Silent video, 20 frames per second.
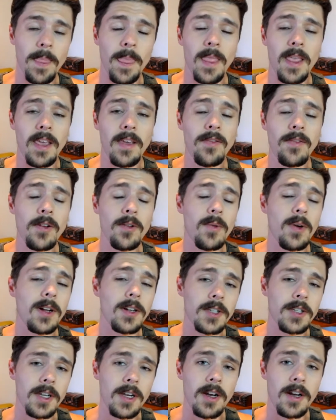if you're
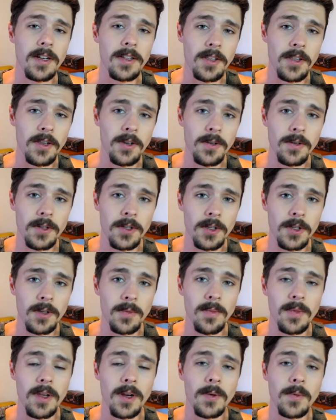watching on
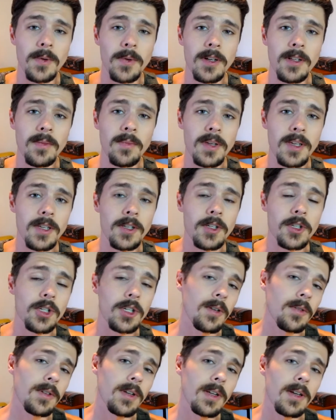YouTube, there will be
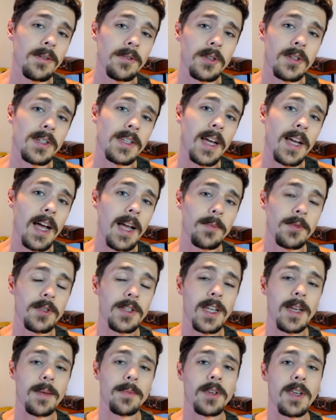show notes and
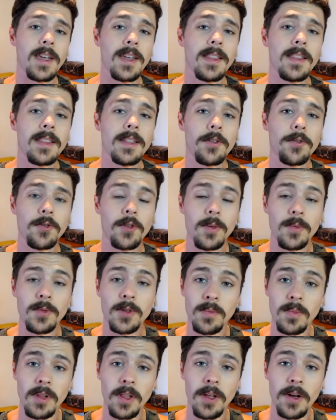timestamps in the
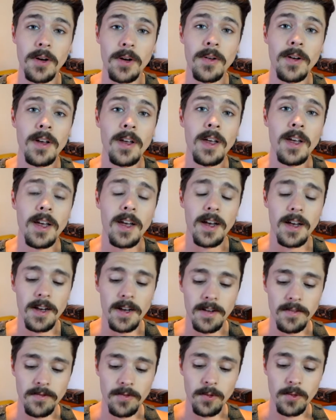description below
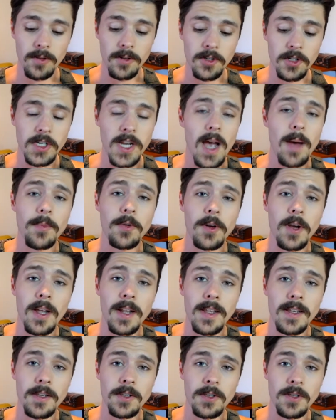for chapter
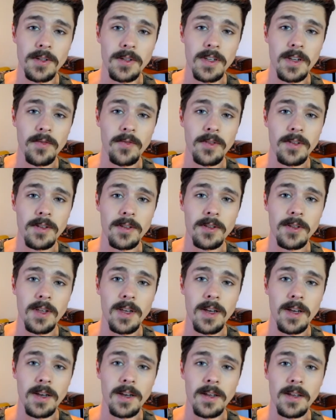headings and different
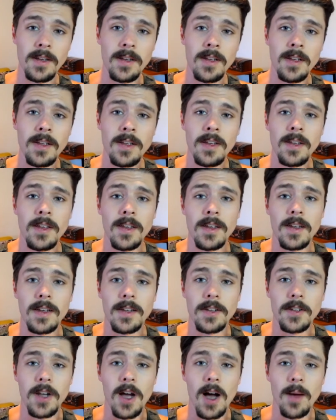
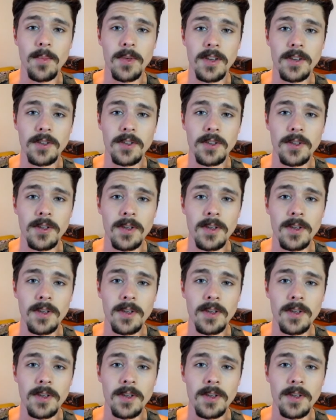topics